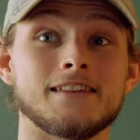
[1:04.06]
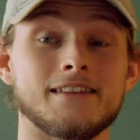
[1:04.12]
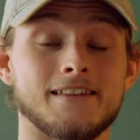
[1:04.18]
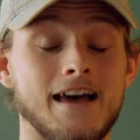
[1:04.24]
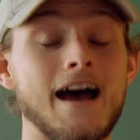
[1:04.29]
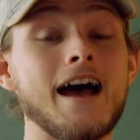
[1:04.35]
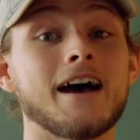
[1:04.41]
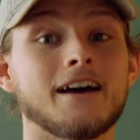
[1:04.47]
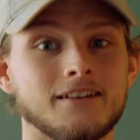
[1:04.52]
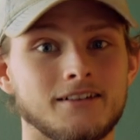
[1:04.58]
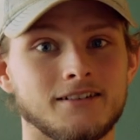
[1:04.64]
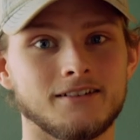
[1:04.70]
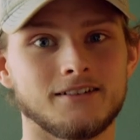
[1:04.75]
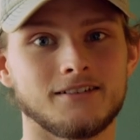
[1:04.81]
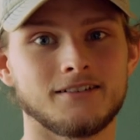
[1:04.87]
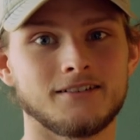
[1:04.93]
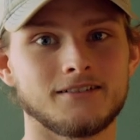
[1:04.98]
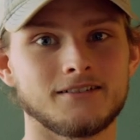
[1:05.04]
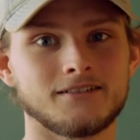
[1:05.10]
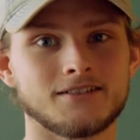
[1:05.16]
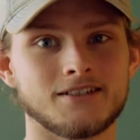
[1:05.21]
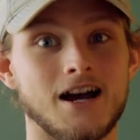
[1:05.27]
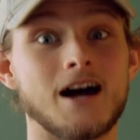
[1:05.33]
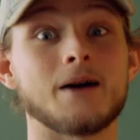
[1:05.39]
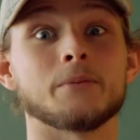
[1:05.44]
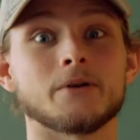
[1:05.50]
that
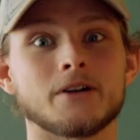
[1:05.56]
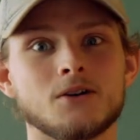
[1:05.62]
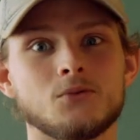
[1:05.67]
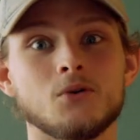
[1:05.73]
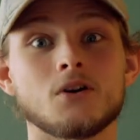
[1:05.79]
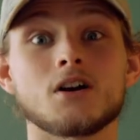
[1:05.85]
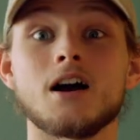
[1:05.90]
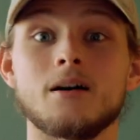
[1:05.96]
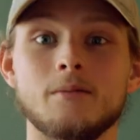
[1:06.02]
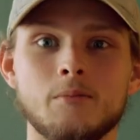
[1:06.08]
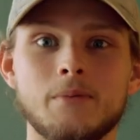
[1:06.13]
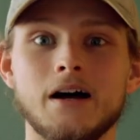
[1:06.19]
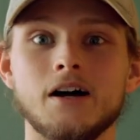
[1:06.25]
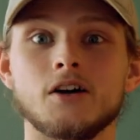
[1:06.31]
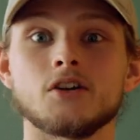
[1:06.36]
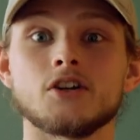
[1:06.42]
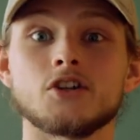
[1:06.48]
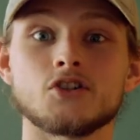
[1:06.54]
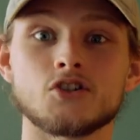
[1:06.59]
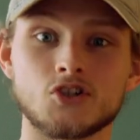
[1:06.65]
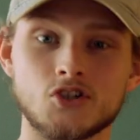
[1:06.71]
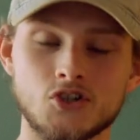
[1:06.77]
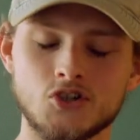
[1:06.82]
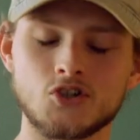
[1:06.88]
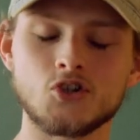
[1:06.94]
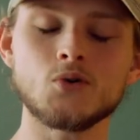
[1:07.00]
topic will come about
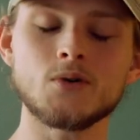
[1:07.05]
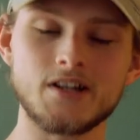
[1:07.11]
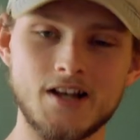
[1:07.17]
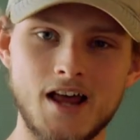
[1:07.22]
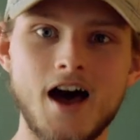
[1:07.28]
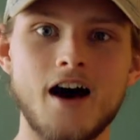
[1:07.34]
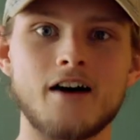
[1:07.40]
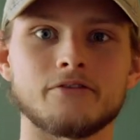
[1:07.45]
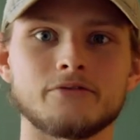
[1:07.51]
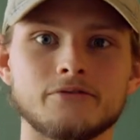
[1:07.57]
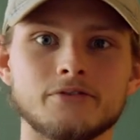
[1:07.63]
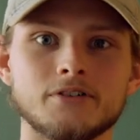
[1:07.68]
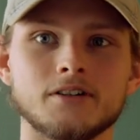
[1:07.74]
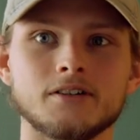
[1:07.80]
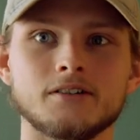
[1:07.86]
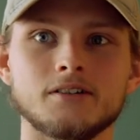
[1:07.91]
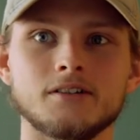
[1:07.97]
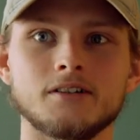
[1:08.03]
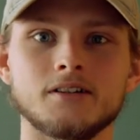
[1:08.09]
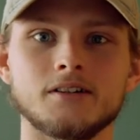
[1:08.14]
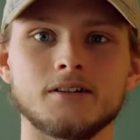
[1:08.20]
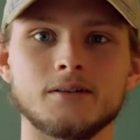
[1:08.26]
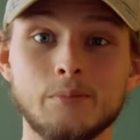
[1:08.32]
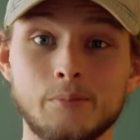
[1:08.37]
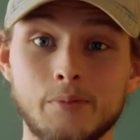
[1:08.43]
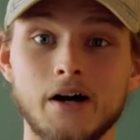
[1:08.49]
soon enough.
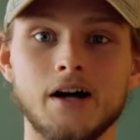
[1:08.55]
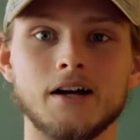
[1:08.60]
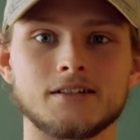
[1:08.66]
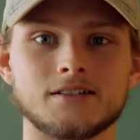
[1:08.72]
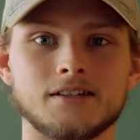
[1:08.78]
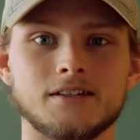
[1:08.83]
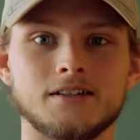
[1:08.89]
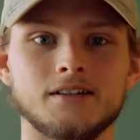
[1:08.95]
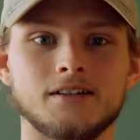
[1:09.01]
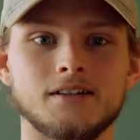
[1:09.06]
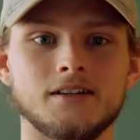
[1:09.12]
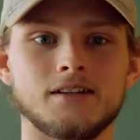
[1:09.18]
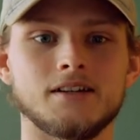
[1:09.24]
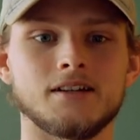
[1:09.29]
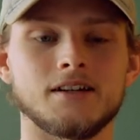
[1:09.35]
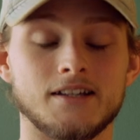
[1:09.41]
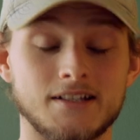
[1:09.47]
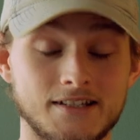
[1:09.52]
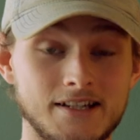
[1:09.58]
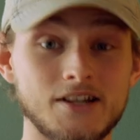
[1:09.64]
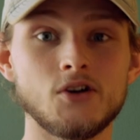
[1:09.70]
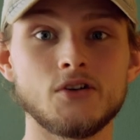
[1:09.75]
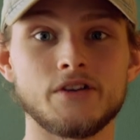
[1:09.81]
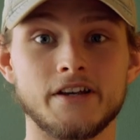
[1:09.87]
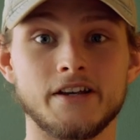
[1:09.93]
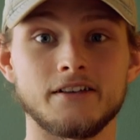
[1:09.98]
But
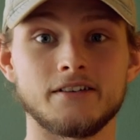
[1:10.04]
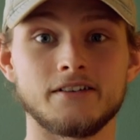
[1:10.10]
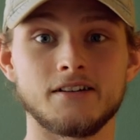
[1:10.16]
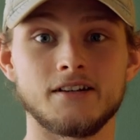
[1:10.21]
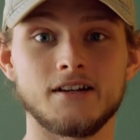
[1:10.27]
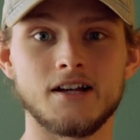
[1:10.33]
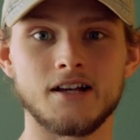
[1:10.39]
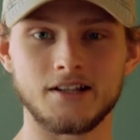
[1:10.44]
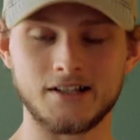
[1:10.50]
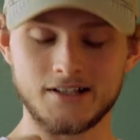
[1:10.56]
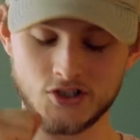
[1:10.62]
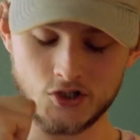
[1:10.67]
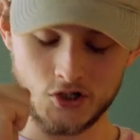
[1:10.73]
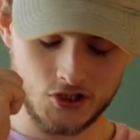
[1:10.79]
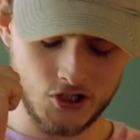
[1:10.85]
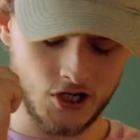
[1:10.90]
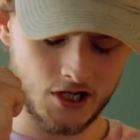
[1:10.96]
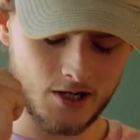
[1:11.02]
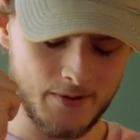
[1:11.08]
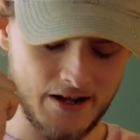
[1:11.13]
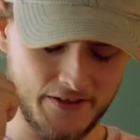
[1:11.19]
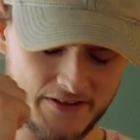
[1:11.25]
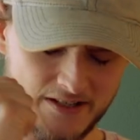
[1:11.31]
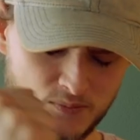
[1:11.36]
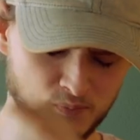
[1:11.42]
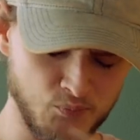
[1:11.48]
until then, let's start talking
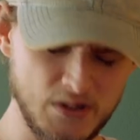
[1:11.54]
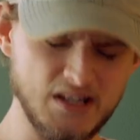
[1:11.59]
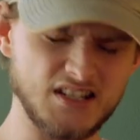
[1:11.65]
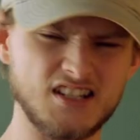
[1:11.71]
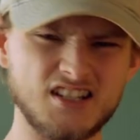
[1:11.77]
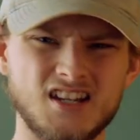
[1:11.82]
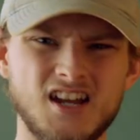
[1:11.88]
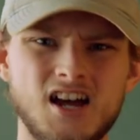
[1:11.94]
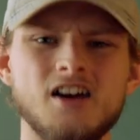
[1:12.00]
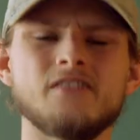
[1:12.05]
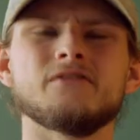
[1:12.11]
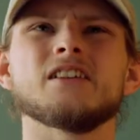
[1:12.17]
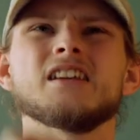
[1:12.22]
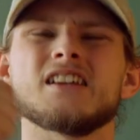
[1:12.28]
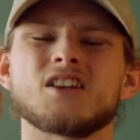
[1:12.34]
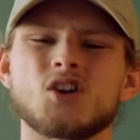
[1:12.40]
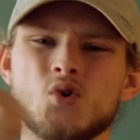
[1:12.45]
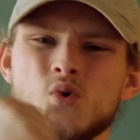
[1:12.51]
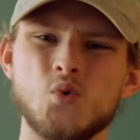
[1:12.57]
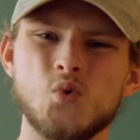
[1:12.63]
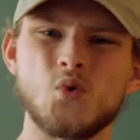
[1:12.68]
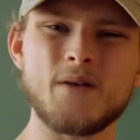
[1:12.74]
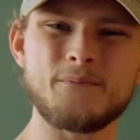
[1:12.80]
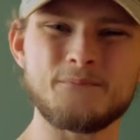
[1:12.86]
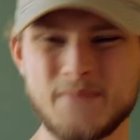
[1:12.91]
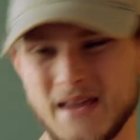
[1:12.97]
about these pieces of
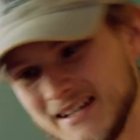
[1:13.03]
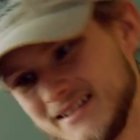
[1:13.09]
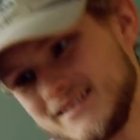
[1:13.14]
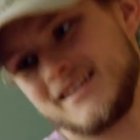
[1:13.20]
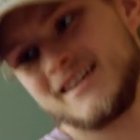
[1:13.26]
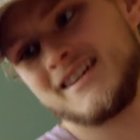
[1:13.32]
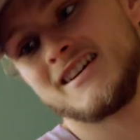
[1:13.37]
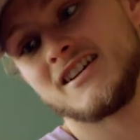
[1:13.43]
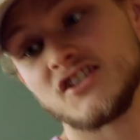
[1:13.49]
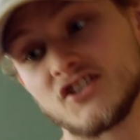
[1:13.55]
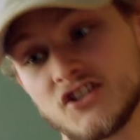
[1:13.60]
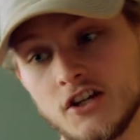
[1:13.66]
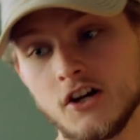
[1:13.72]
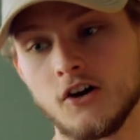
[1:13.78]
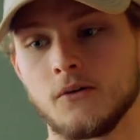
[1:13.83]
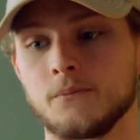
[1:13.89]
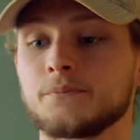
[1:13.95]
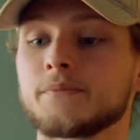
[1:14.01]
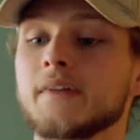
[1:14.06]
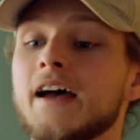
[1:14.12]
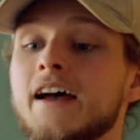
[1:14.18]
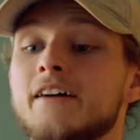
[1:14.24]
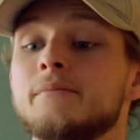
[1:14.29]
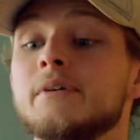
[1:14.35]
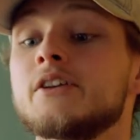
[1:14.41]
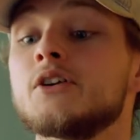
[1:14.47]
equipment. So I
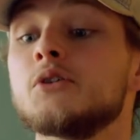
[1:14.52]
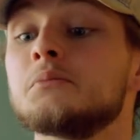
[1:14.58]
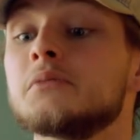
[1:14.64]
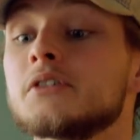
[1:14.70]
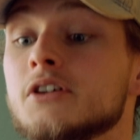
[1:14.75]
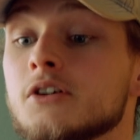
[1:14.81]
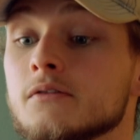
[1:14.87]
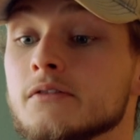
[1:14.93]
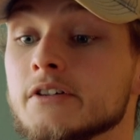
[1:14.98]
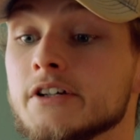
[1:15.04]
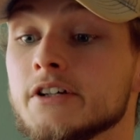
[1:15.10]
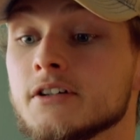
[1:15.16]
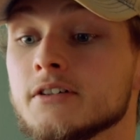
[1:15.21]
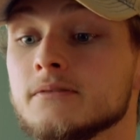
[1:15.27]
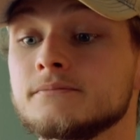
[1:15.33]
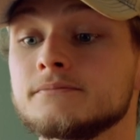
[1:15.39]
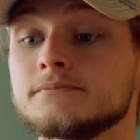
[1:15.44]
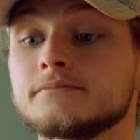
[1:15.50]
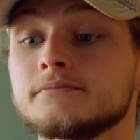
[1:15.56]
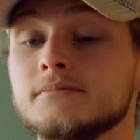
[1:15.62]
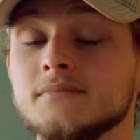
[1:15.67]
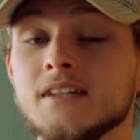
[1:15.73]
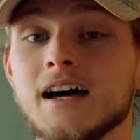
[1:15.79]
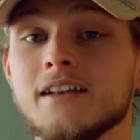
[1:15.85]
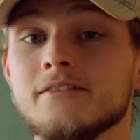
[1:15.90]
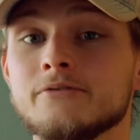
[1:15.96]
have my notebook over here,
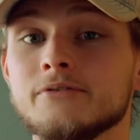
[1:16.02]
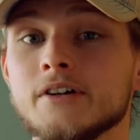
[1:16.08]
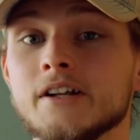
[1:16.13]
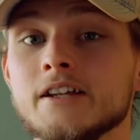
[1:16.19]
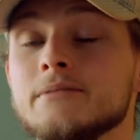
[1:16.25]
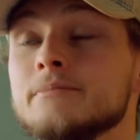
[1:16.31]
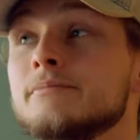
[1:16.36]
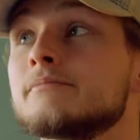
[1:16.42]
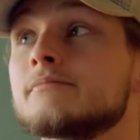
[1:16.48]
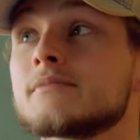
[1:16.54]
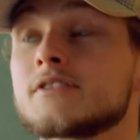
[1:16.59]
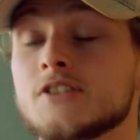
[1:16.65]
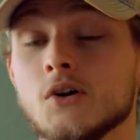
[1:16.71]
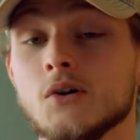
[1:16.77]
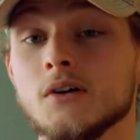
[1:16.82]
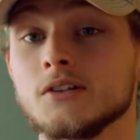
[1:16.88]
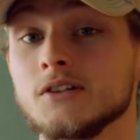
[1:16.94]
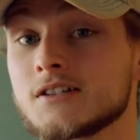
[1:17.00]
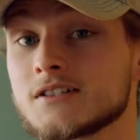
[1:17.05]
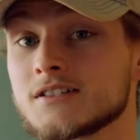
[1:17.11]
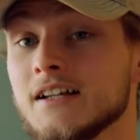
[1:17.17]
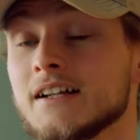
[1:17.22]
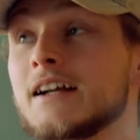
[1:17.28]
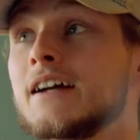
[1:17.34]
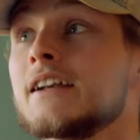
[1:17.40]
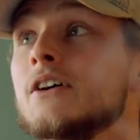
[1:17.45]
not in frame, so it looks
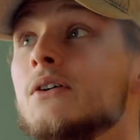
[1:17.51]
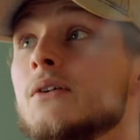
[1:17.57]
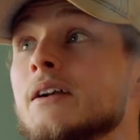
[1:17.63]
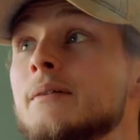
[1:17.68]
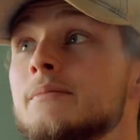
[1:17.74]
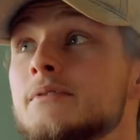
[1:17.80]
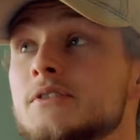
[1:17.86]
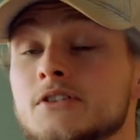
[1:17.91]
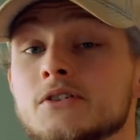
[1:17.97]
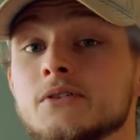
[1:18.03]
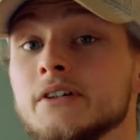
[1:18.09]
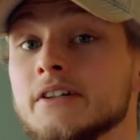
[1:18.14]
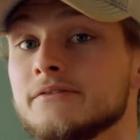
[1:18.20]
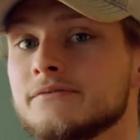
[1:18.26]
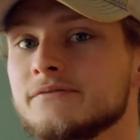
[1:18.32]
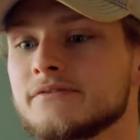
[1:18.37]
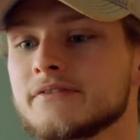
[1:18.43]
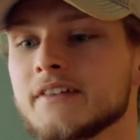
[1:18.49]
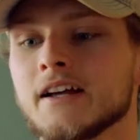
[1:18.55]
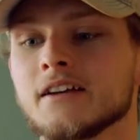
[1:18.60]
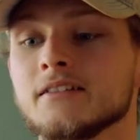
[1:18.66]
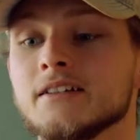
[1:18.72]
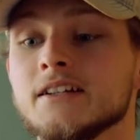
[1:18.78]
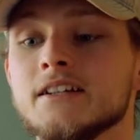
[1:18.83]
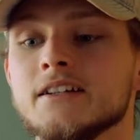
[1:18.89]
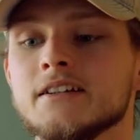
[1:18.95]
like I know what I'm doing. I
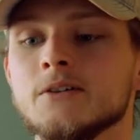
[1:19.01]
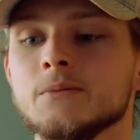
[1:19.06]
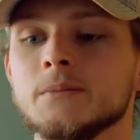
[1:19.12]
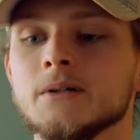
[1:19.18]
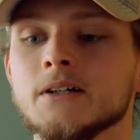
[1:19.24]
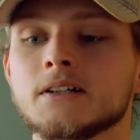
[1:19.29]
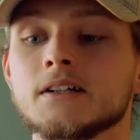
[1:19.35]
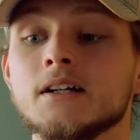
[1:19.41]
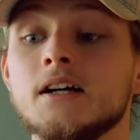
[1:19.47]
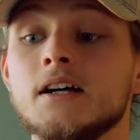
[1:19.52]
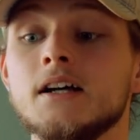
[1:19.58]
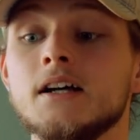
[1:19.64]
don't need a notebook.